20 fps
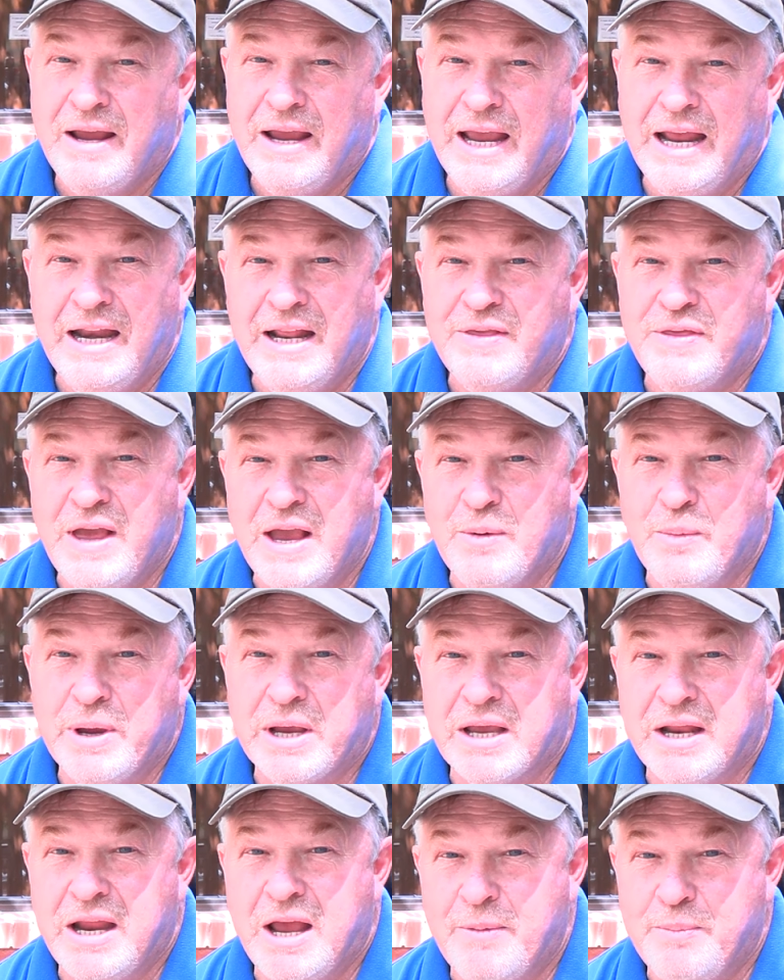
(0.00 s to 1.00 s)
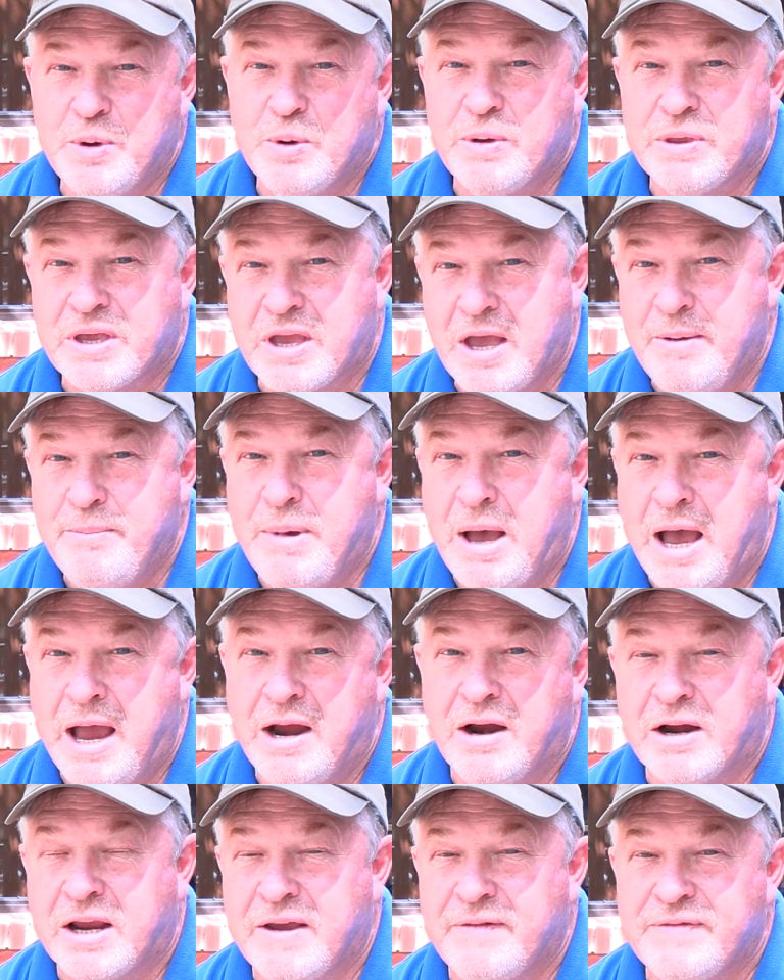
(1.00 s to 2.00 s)
anything we can help you with, come by
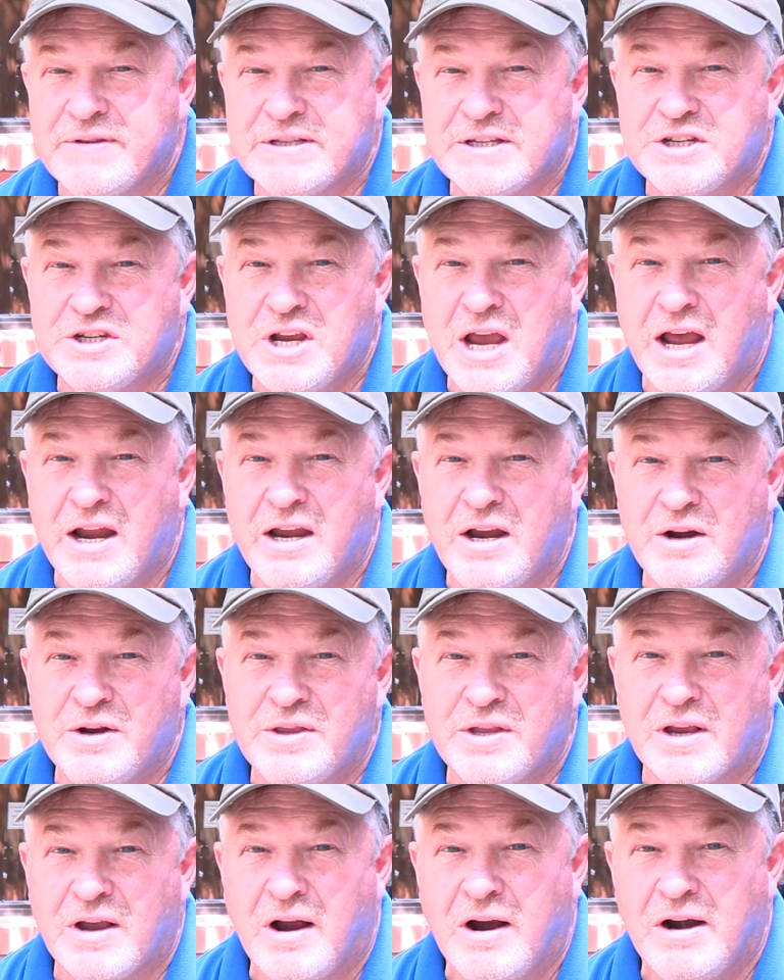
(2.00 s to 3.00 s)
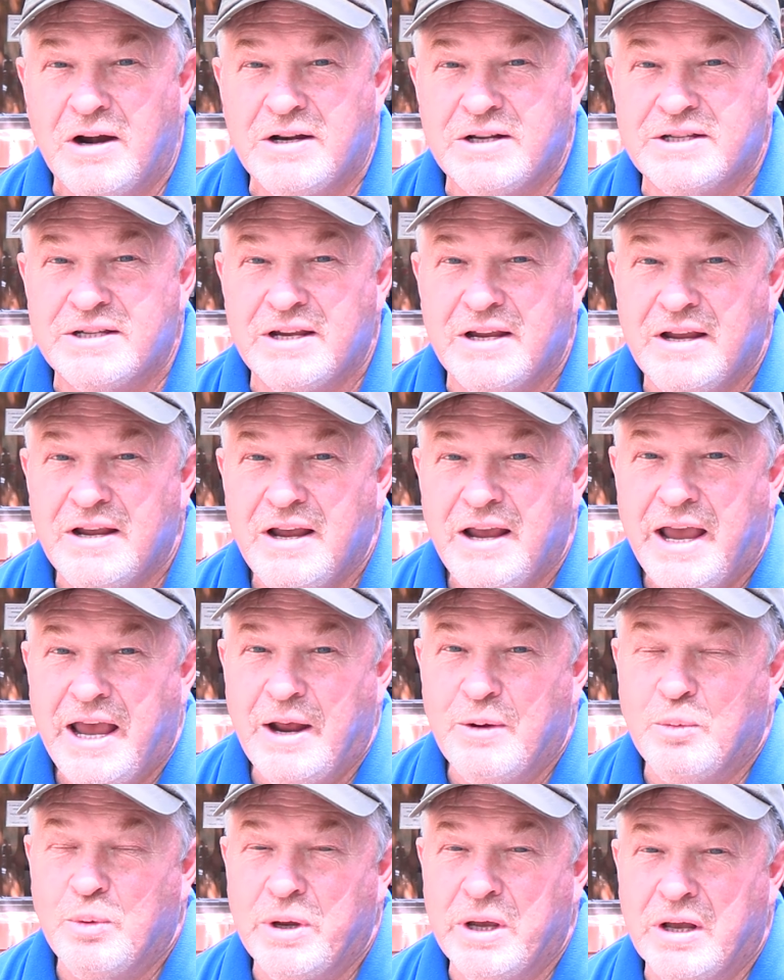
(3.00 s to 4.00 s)
or give us a shout here at the gardens,
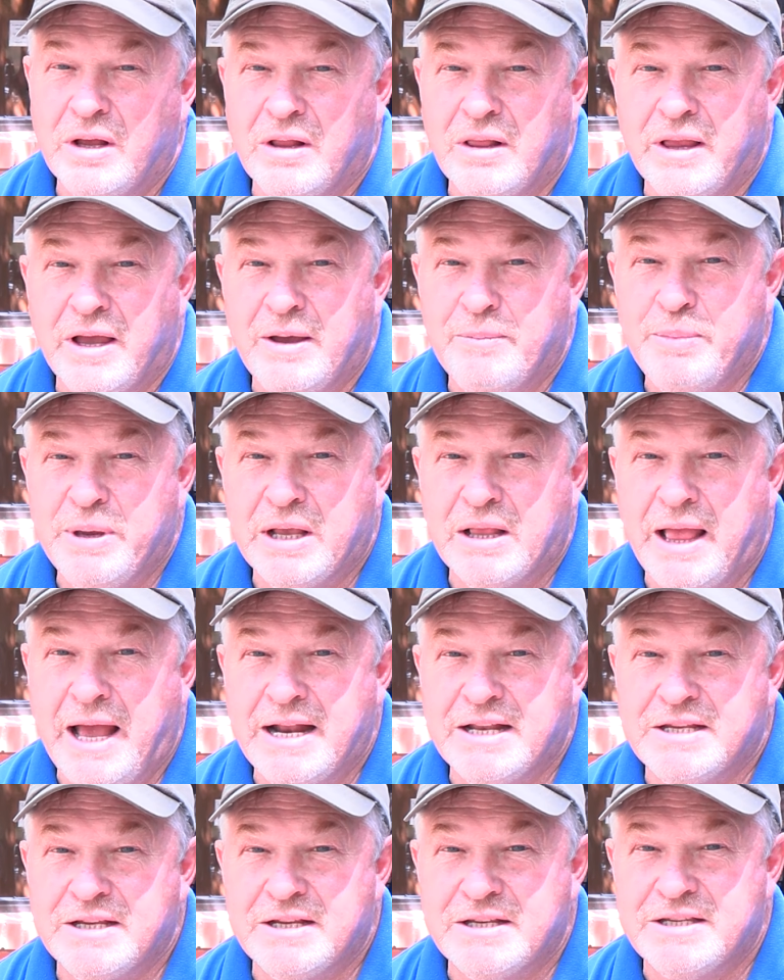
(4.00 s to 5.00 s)
and we'll be glad to